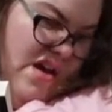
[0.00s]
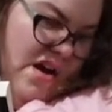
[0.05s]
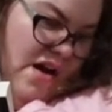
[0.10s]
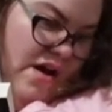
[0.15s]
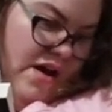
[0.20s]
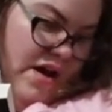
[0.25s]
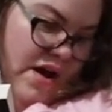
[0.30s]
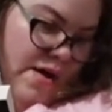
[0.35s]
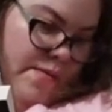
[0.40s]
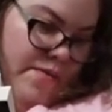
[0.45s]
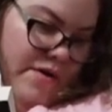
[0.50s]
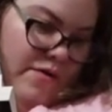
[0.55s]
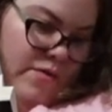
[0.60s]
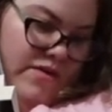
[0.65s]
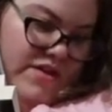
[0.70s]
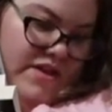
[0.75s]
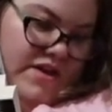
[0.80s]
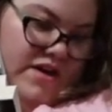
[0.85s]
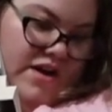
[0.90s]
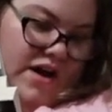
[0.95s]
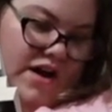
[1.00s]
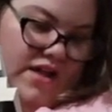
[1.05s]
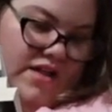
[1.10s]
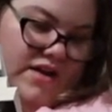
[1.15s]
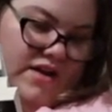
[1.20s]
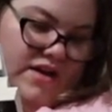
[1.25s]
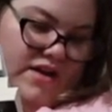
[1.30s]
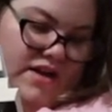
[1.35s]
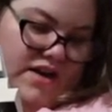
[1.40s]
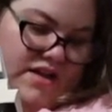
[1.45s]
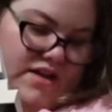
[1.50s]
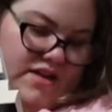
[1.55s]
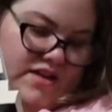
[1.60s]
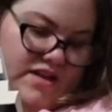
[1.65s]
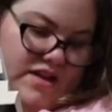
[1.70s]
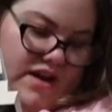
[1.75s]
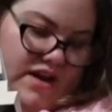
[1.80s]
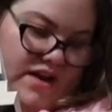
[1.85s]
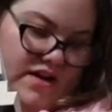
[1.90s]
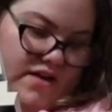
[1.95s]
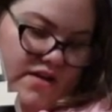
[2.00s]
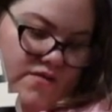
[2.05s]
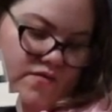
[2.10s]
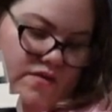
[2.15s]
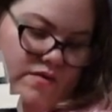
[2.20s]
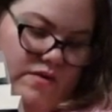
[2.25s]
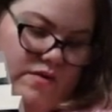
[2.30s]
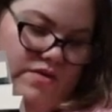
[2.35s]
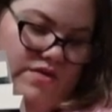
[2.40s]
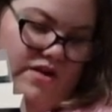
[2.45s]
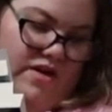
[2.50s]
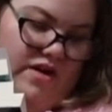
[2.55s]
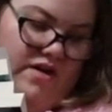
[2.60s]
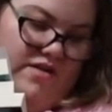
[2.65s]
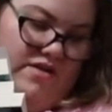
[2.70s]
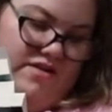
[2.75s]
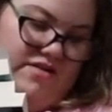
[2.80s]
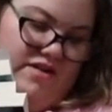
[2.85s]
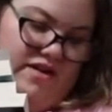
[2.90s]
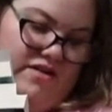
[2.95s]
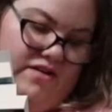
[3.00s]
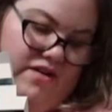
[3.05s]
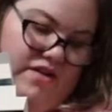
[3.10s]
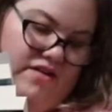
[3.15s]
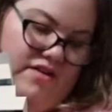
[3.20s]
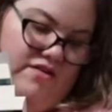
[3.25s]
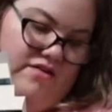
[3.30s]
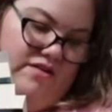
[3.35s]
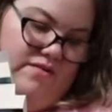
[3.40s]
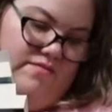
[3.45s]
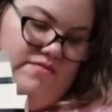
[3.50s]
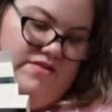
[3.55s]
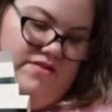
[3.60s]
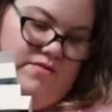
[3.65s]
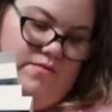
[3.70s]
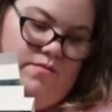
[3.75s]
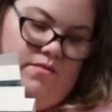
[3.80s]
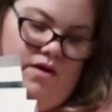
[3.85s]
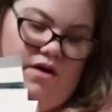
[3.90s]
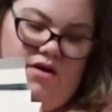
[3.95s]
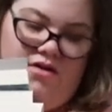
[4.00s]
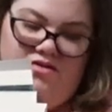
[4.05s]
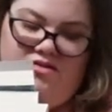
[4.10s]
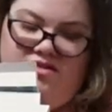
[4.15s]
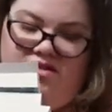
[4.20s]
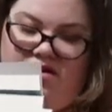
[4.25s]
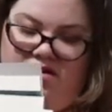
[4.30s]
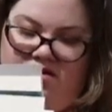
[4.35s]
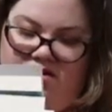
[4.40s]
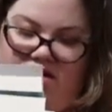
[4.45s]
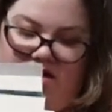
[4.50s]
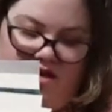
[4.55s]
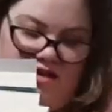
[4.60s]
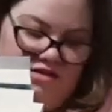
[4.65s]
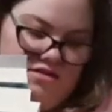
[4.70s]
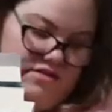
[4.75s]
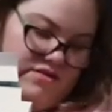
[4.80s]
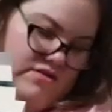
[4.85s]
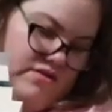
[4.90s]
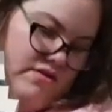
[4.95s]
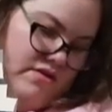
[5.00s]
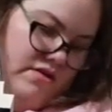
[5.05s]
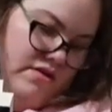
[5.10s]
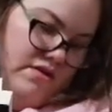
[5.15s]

Oh yeah, a book with a color in the title, we went with Heartless Hunter, the Crimson Moth series.